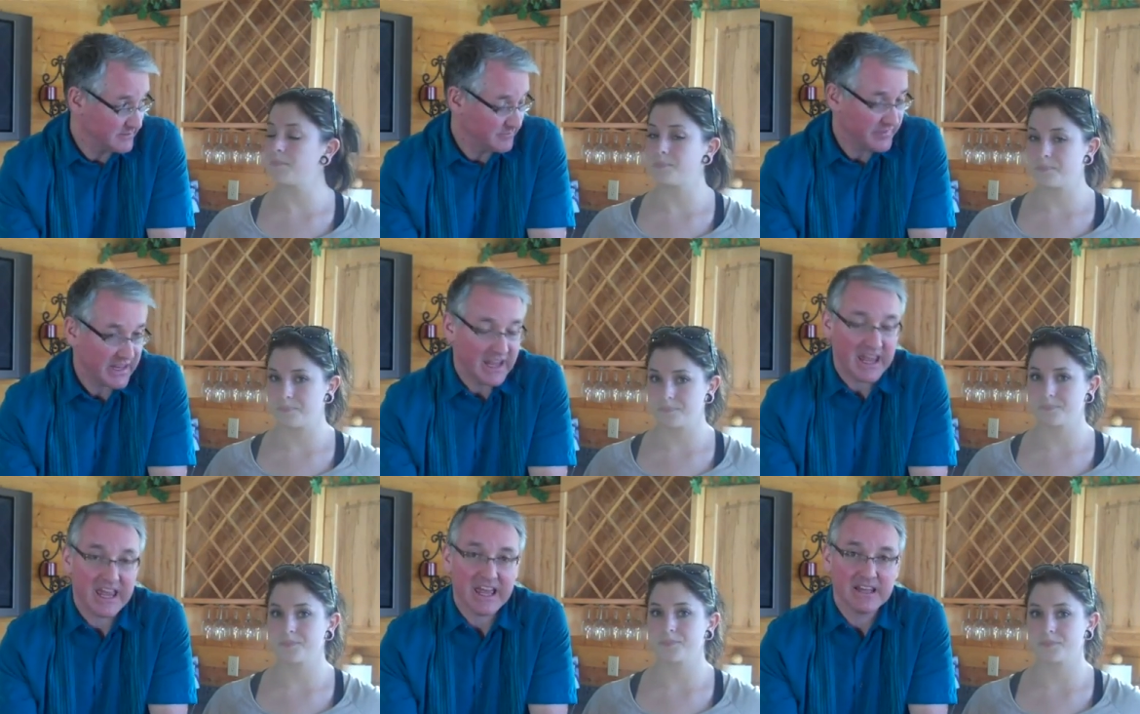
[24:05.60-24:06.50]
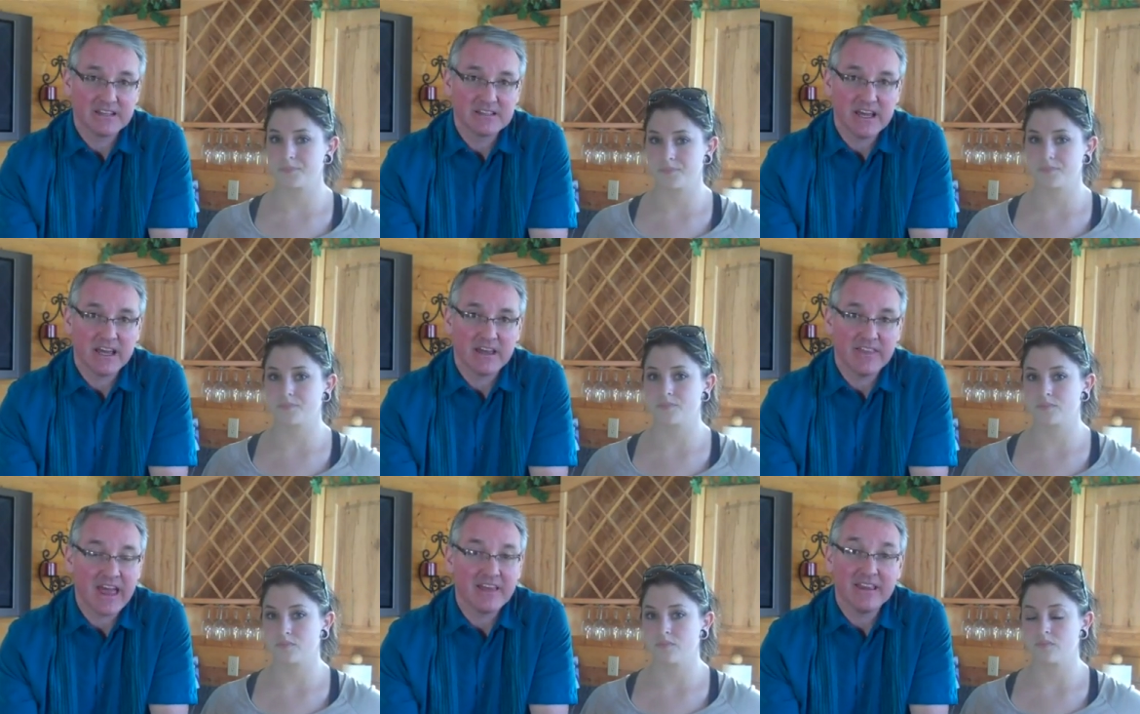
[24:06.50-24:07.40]
Speaker 1: Yep. And
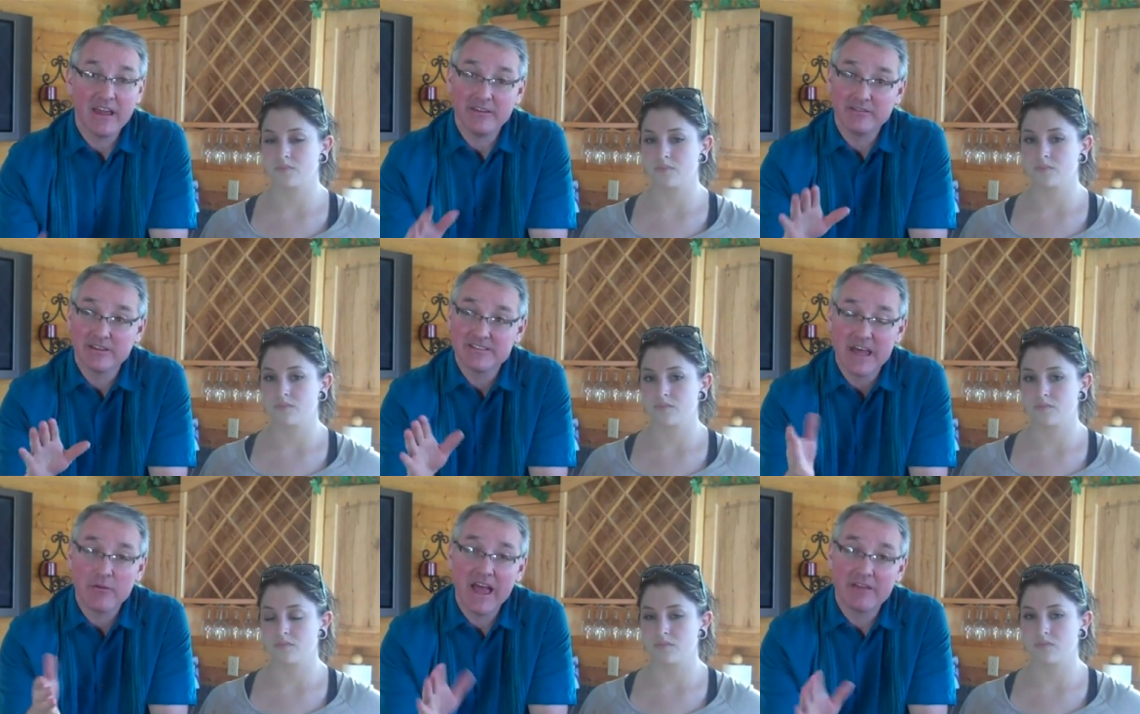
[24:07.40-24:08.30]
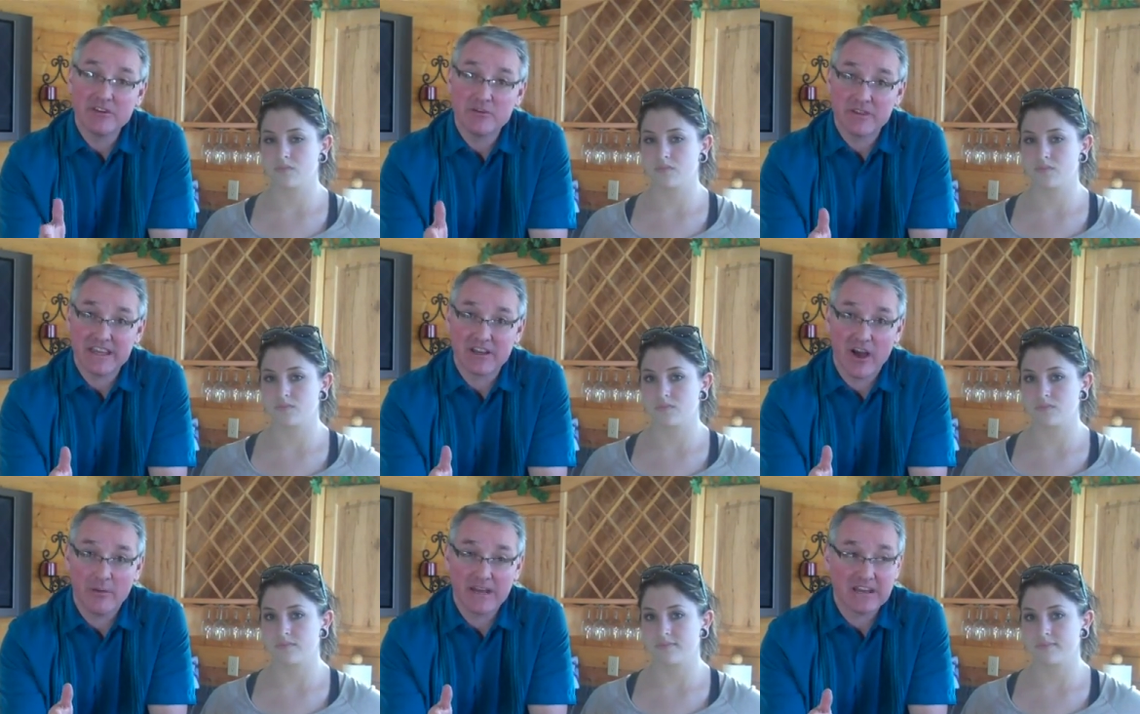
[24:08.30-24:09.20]
uh, that, and because that will have to do with the
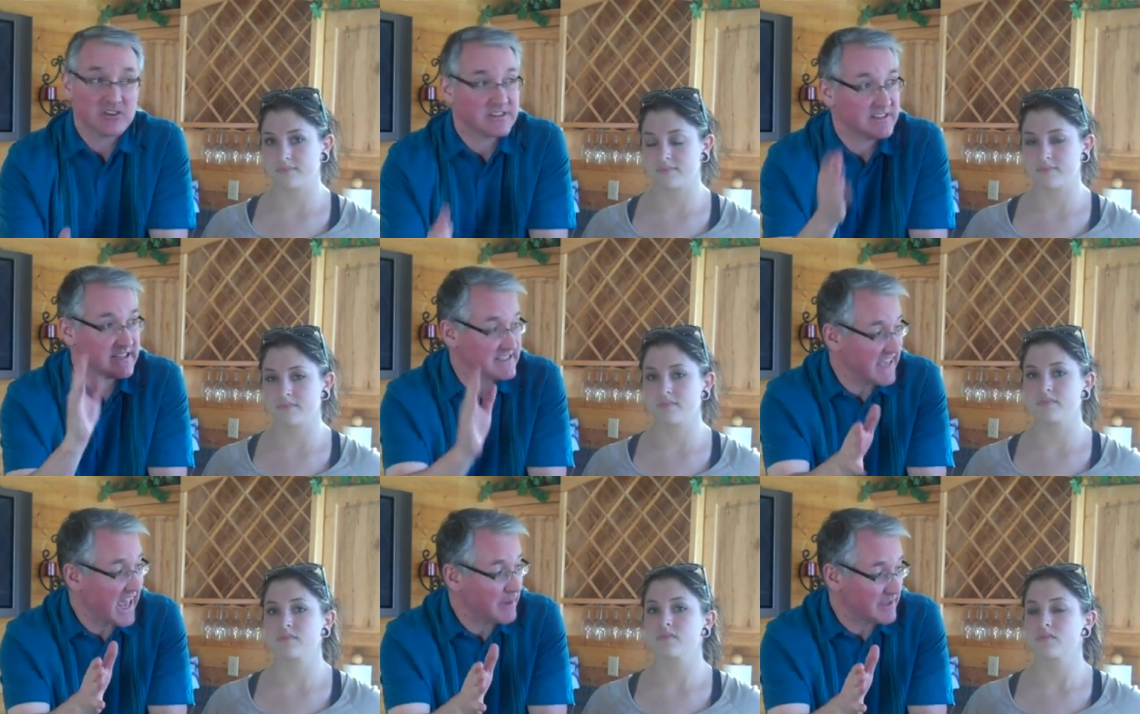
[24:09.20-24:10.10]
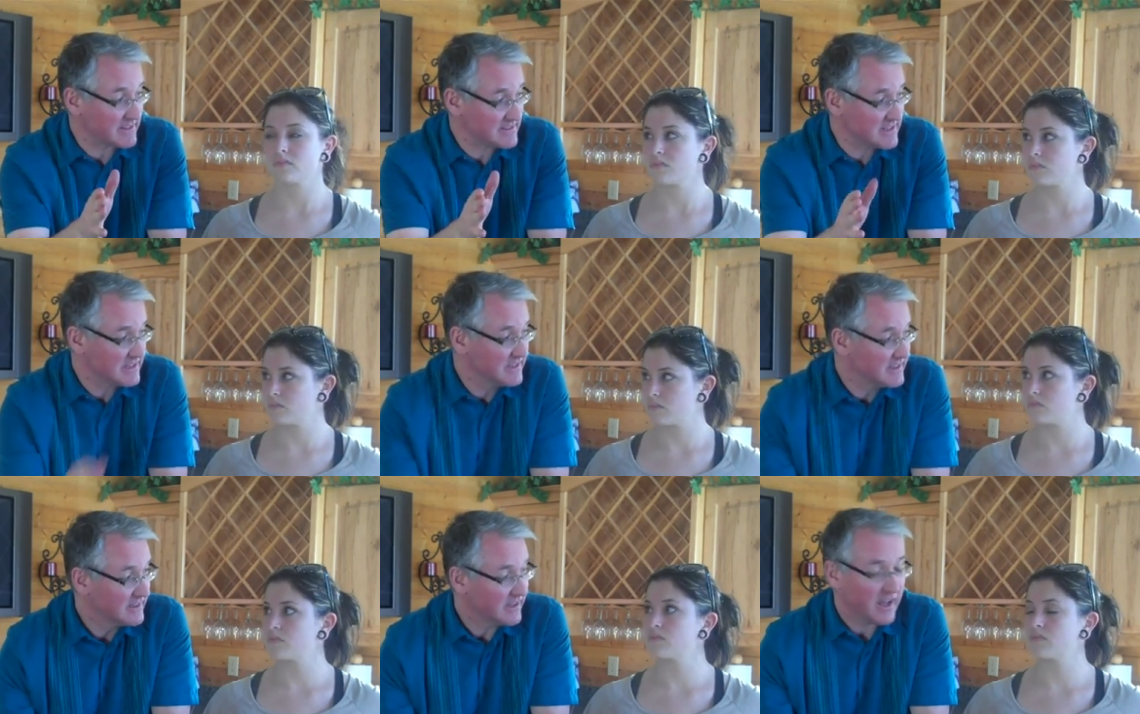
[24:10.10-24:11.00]
accommodations, because these cabins,
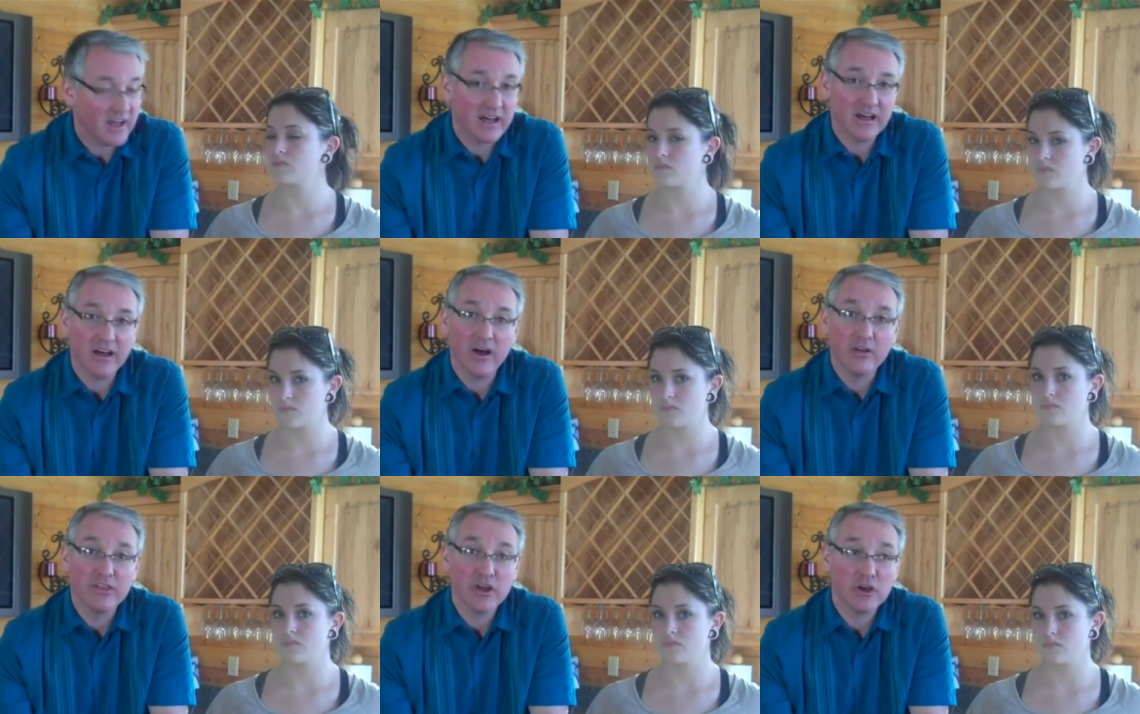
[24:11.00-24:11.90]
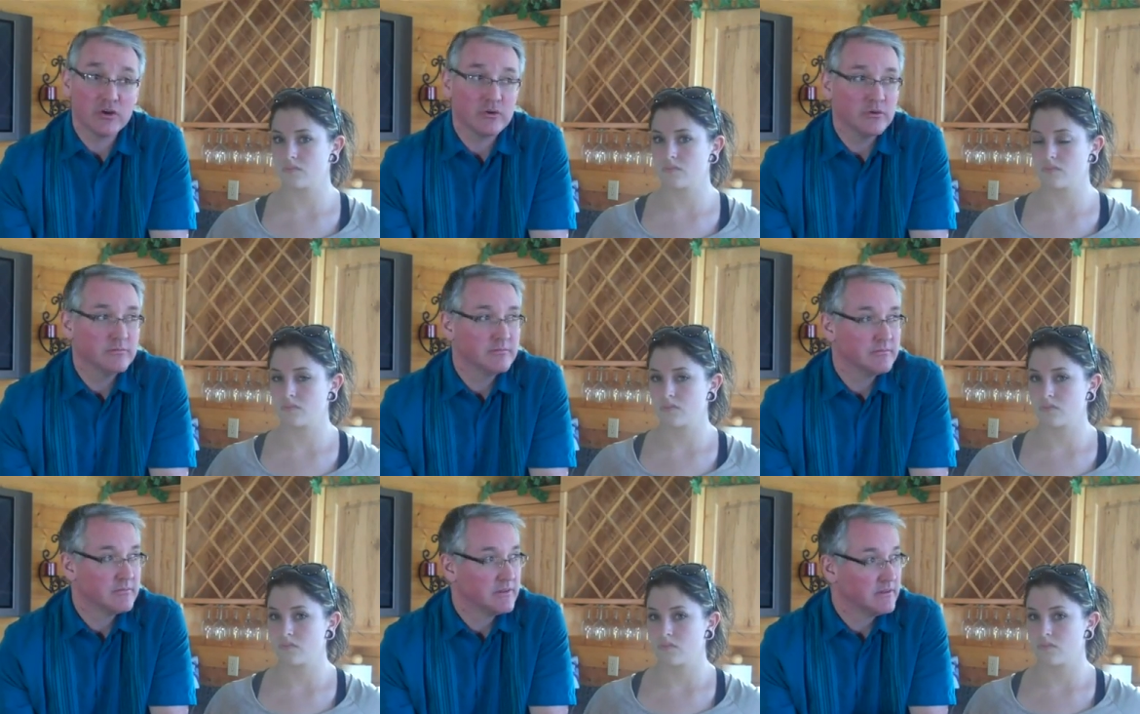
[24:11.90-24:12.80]
uh, although
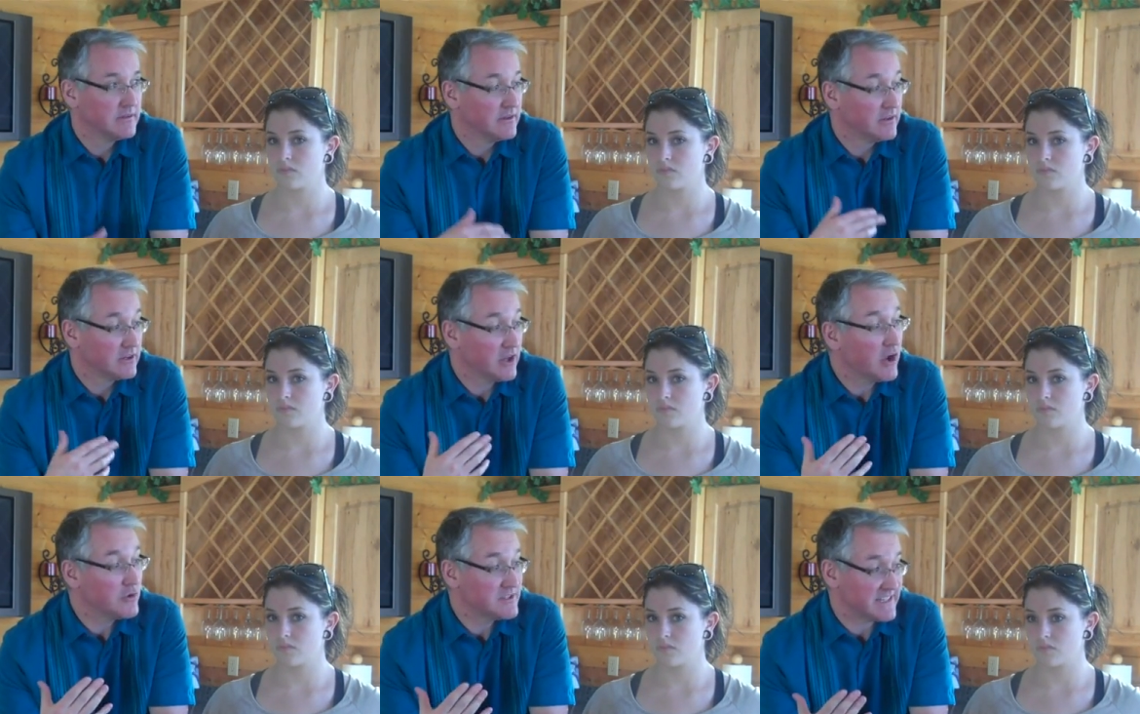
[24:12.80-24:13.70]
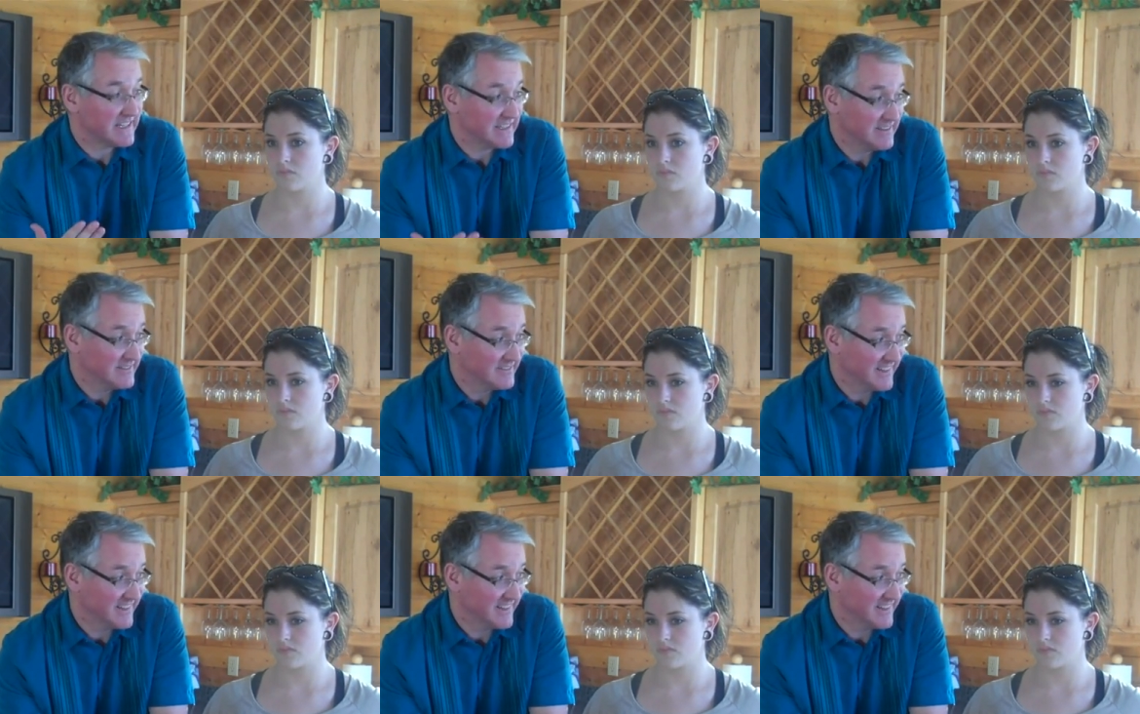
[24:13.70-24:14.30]
cozy,